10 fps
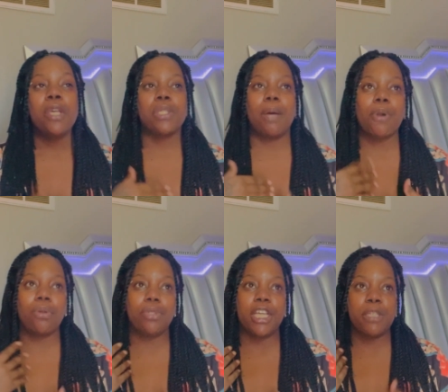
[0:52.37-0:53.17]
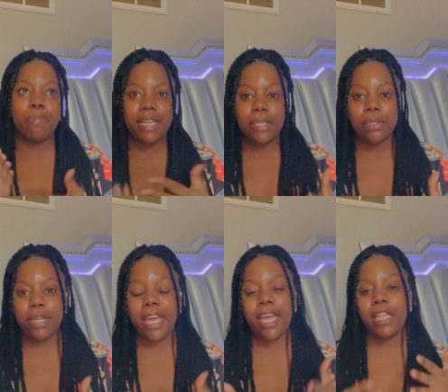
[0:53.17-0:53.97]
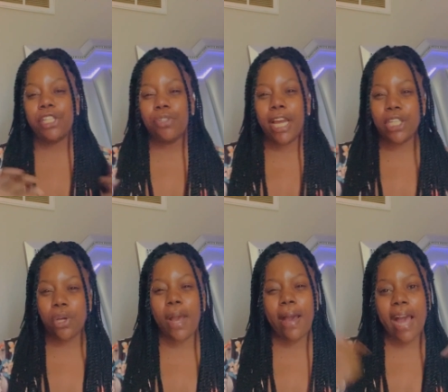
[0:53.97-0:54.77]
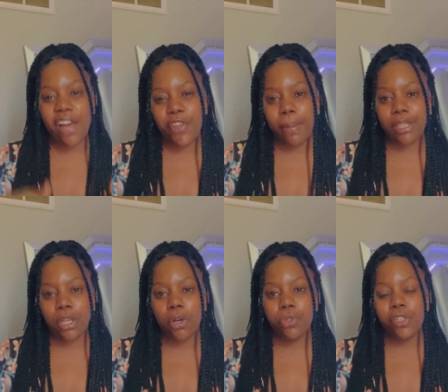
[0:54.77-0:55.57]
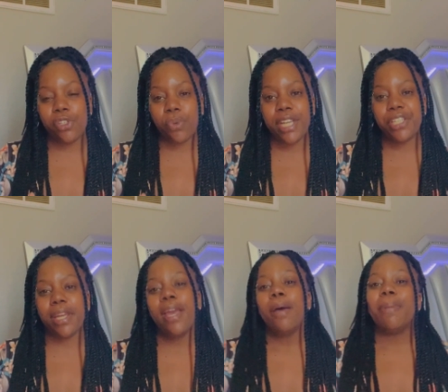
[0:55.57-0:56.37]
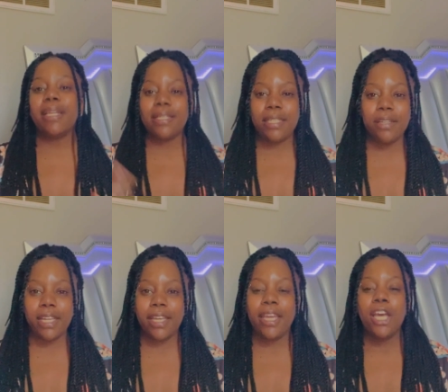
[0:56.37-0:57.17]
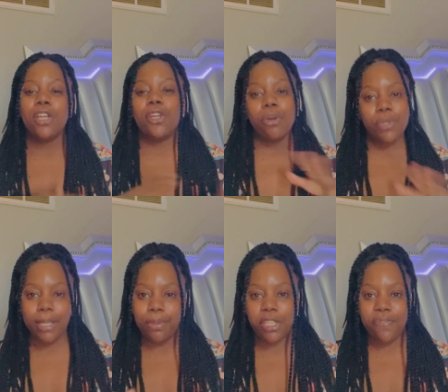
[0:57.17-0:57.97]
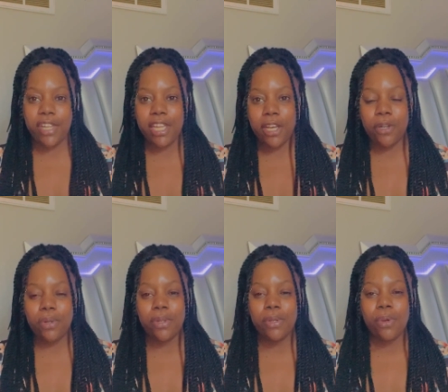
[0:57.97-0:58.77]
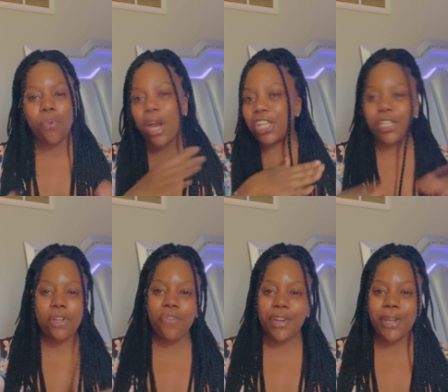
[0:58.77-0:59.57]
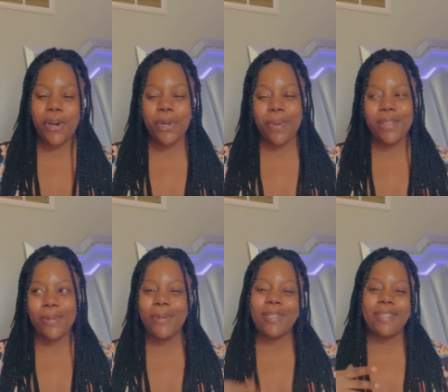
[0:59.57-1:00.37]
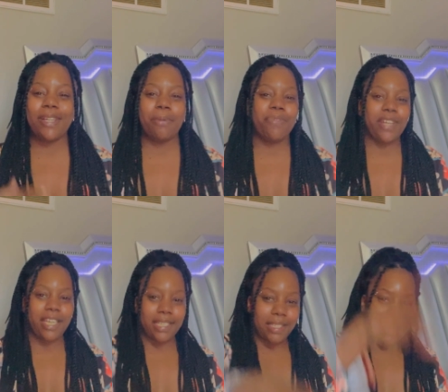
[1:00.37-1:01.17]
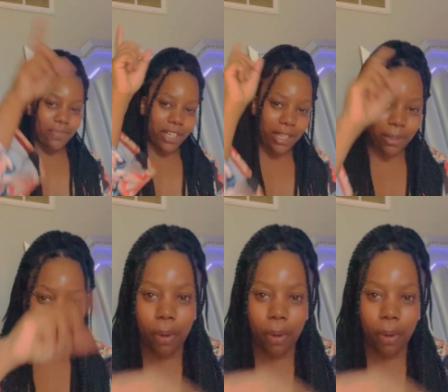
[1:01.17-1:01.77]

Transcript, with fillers: So I'm going to touch bases on that and let you guys know how I feel about the whole situation. But until then, don't skip this video. Watch this whole video all the way through. Until then, we're gonna get into this video.